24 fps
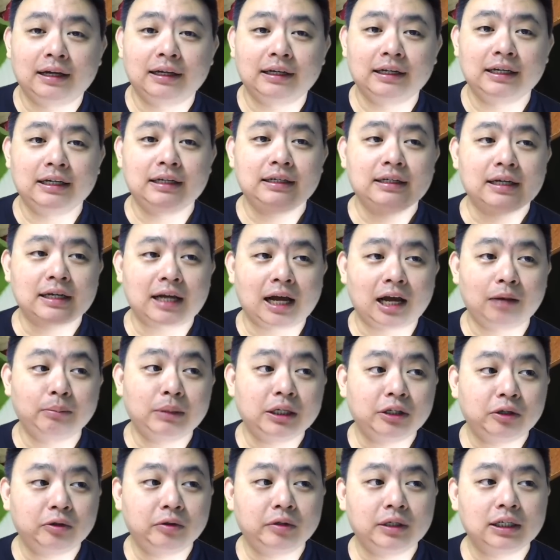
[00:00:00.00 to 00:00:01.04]
in the
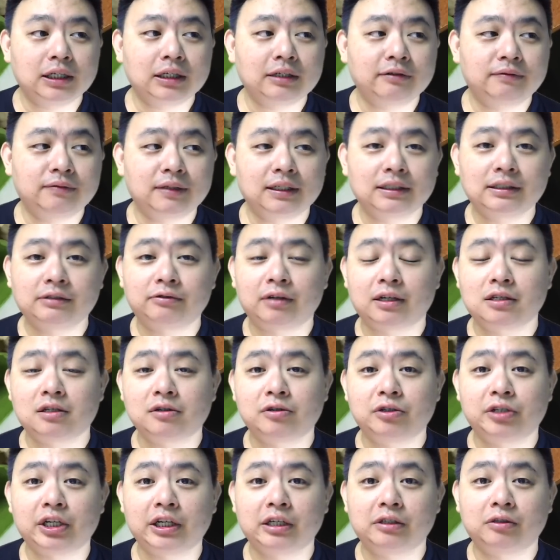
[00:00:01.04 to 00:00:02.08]
coming New Year, first
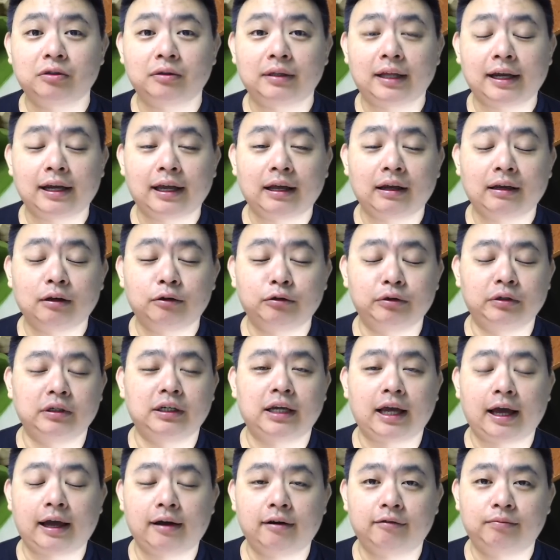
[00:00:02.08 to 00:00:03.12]
resolution is to take good
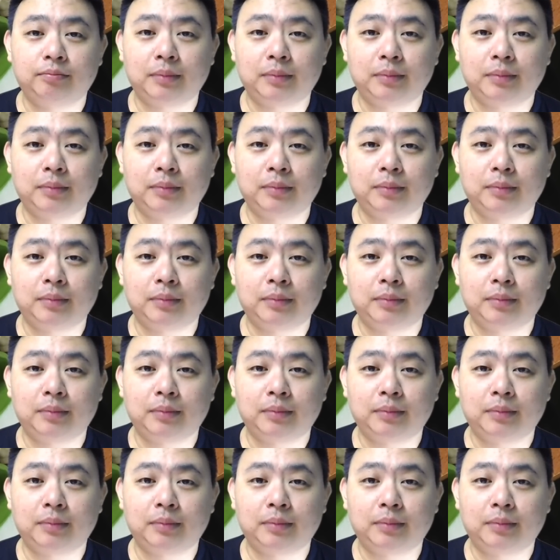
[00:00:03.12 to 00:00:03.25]
care of